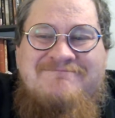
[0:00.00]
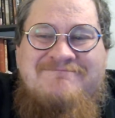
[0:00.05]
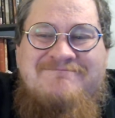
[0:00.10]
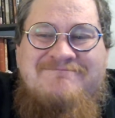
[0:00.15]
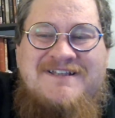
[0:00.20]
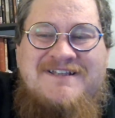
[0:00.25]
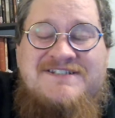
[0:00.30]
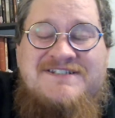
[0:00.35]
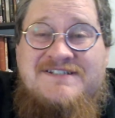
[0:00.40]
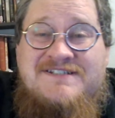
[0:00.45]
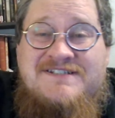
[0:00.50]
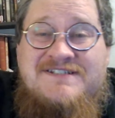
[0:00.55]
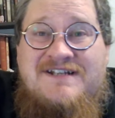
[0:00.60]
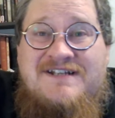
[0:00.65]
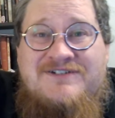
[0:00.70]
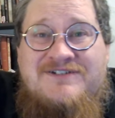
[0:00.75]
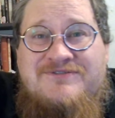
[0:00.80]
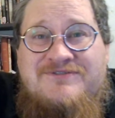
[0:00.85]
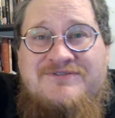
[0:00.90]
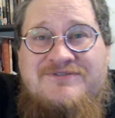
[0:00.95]
it's just
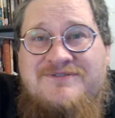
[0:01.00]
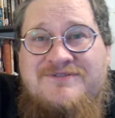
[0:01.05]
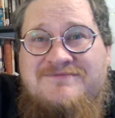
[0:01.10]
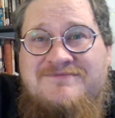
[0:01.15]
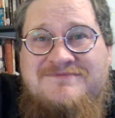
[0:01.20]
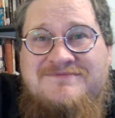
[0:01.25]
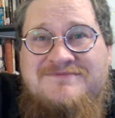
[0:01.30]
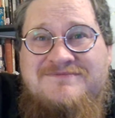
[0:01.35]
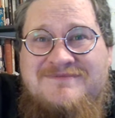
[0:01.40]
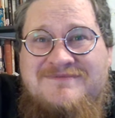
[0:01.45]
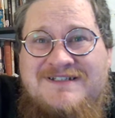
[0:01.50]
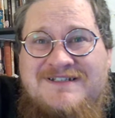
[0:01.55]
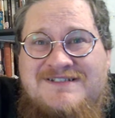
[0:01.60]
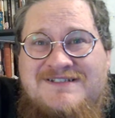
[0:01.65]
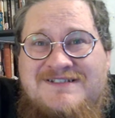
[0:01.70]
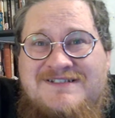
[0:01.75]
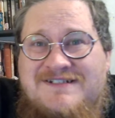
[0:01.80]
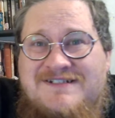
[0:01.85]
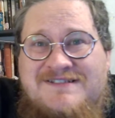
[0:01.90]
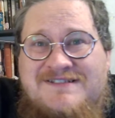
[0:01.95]
not true.
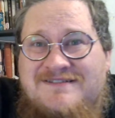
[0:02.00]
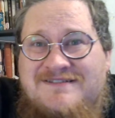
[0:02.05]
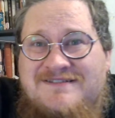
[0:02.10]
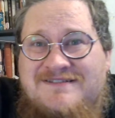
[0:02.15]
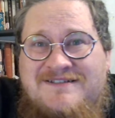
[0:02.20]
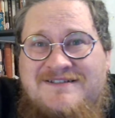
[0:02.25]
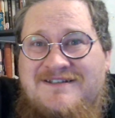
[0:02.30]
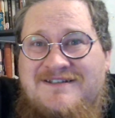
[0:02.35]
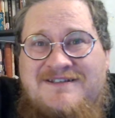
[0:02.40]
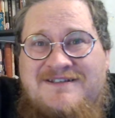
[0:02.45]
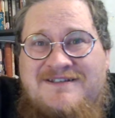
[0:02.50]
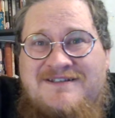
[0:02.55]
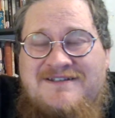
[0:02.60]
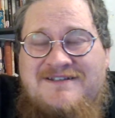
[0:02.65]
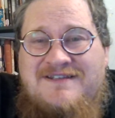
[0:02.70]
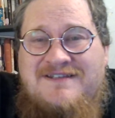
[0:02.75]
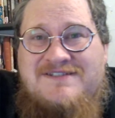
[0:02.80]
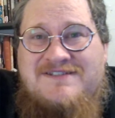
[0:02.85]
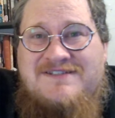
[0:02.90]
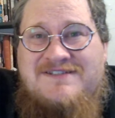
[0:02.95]
It's just
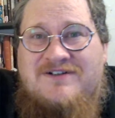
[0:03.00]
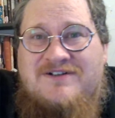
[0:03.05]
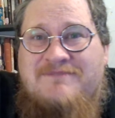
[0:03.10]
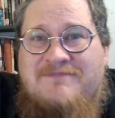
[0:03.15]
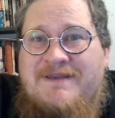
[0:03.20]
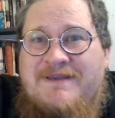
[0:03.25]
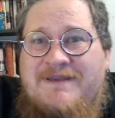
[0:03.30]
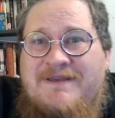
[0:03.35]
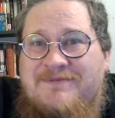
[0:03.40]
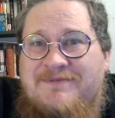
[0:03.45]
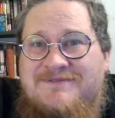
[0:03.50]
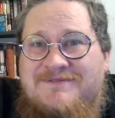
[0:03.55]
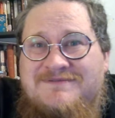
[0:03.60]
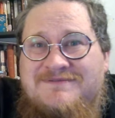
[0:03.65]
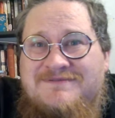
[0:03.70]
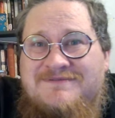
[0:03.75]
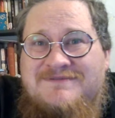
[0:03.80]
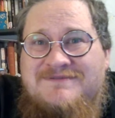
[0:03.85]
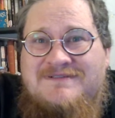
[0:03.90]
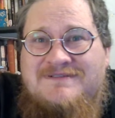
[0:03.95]
these aren't the people
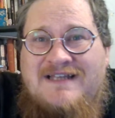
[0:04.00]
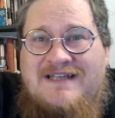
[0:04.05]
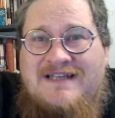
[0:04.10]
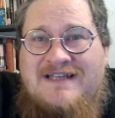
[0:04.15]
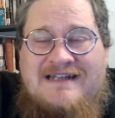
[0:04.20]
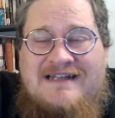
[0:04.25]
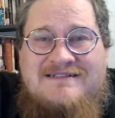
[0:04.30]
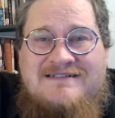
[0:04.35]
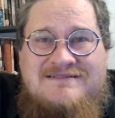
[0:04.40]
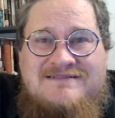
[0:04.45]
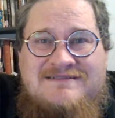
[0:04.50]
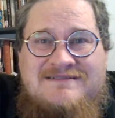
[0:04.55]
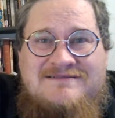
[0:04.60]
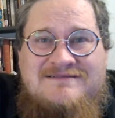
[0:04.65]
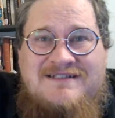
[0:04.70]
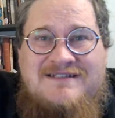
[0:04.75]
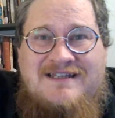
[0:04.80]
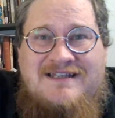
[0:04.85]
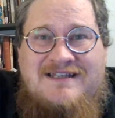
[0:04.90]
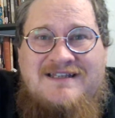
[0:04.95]
that
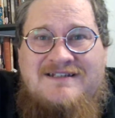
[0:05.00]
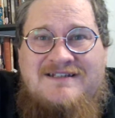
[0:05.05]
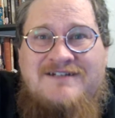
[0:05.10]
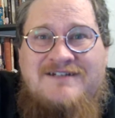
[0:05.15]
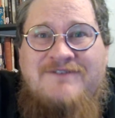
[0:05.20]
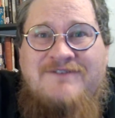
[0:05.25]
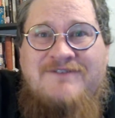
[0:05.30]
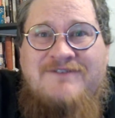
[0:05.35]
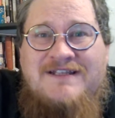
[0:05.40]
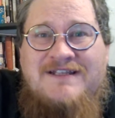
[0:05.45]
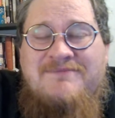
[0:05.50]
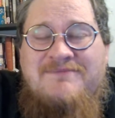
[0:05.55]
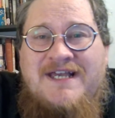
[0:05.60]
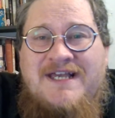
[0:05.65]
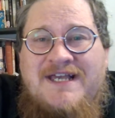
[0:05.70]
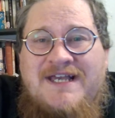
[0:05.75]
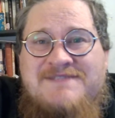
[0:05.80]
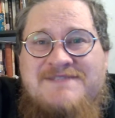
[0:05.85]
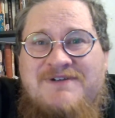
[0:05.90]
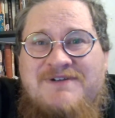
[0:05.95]
he identified them
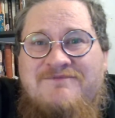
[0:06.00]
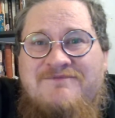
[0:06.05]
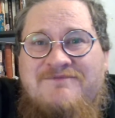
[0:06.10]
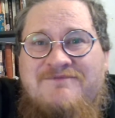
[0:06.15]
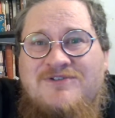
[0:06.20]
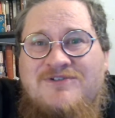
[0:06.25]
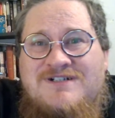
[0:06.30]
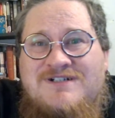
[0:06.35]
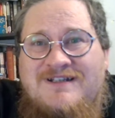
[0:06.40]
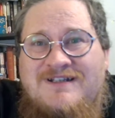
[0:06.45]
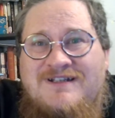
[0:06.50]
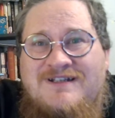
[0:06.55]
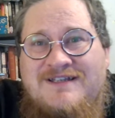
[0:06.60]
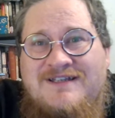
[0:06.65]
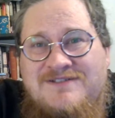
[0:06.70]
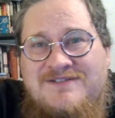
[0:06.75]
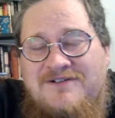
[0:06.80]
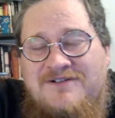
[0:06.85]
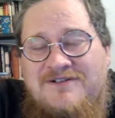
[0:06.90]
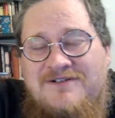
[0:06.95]
as, but unfortunately
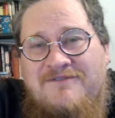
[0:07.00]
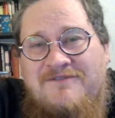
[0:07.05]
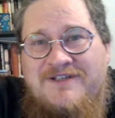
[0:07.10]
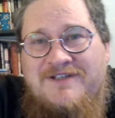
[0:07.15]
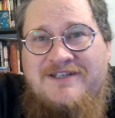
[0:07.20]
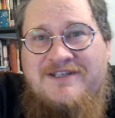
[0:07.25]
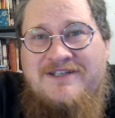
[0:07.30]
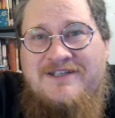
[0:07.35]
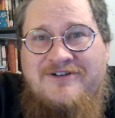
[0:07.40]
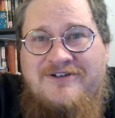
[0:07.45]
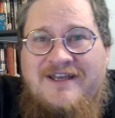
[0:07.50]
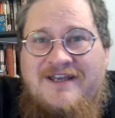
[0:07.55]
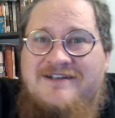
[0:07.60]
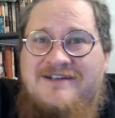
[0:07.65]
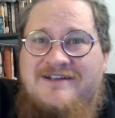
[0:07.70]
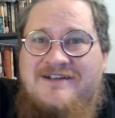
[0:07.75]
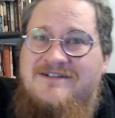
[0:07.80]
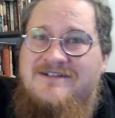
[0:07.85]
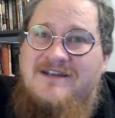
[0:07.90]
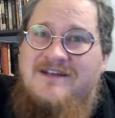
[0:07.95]
it took off on the internet
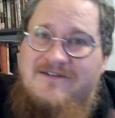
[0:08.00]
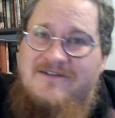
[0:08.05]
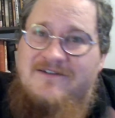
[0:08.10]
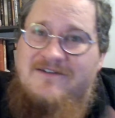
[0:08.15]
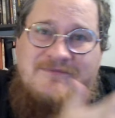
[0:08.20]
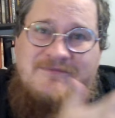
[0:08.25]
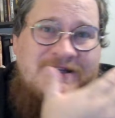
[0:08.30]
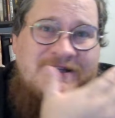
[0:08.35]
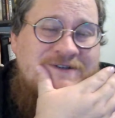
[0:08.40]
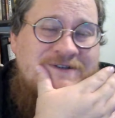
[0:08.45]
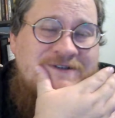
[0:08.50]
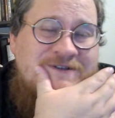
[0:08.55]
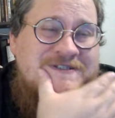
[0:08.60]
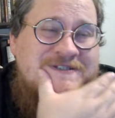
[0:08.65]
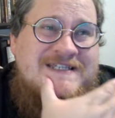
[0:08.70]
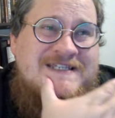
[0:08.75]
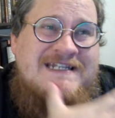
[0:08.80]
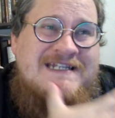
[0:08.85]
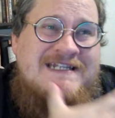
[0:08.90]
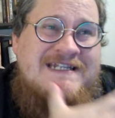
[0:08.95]
and everybody
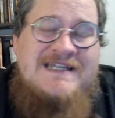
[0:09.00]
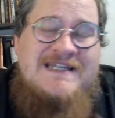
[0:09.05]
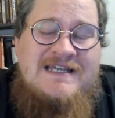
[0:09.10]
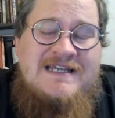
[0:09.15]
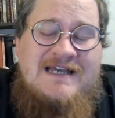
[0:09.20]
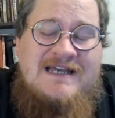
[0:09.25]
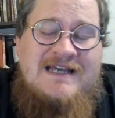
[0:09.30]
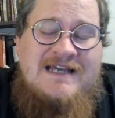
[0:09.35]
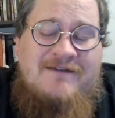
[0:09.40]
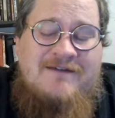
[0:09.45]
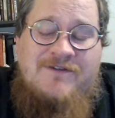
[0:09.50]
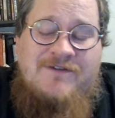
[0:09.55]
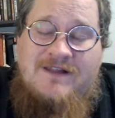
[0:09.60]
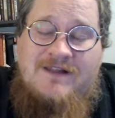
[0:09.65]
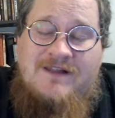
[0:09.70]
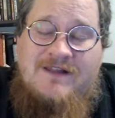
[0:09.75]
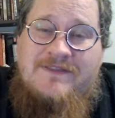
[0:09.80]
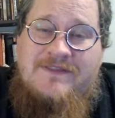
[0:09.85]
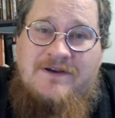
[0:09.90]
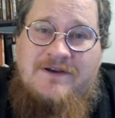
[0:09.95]
uses it. I feel
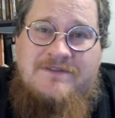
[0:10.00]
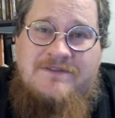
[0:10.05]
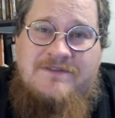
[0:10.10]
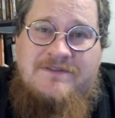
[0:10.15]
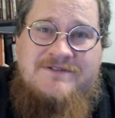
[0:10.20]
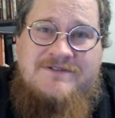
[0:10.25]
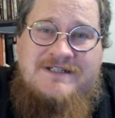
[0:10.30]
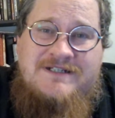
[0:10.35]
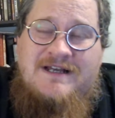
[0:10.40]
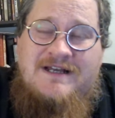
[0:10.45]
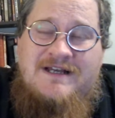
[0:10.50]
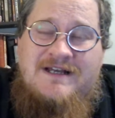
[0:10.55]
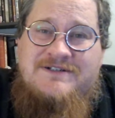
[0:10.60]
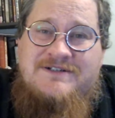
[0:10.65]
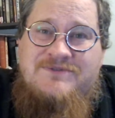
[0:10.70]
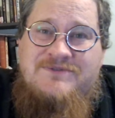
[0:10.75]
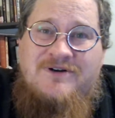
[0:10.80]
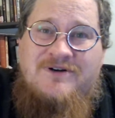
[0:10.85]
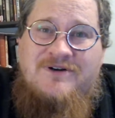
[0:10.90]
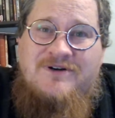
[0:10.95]
like the author did not
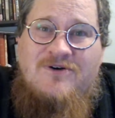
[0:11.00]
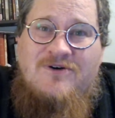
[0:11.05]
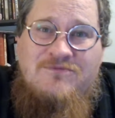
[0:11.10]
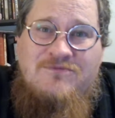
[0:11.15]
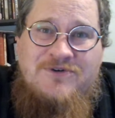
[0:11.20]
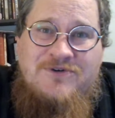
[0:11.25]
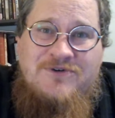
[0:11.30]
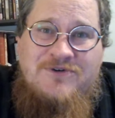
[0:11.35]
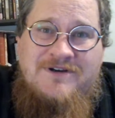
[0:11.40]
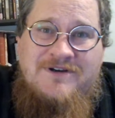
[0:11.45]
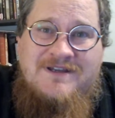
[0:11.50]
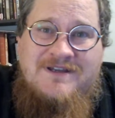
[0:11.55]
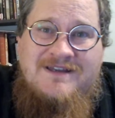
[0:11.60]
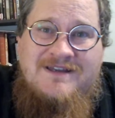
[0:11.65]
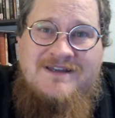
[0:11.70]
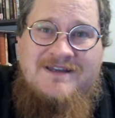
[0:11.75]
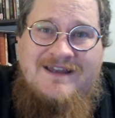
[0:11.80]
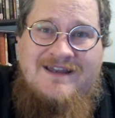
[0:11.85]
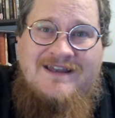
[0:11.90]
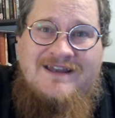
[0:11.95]
do her homework
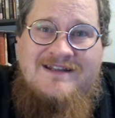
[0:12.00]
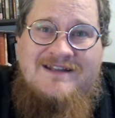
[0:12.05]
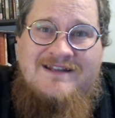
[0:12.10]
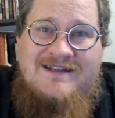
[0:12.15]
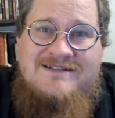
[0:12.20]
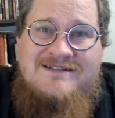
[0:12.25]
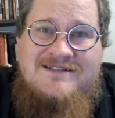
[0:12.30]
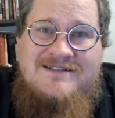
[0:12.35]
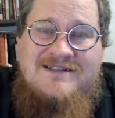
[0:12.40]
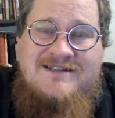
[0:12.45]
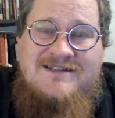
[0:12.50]
and